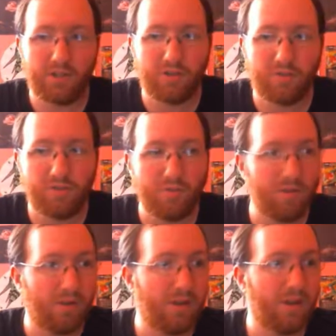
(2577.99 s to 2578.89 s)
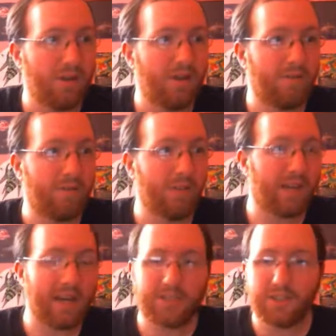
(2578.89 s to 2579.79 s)
to
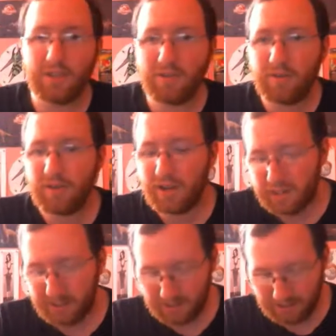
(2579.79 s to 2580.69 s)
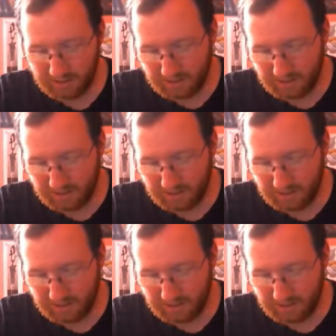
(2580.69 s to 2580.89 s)
fully execute it or not.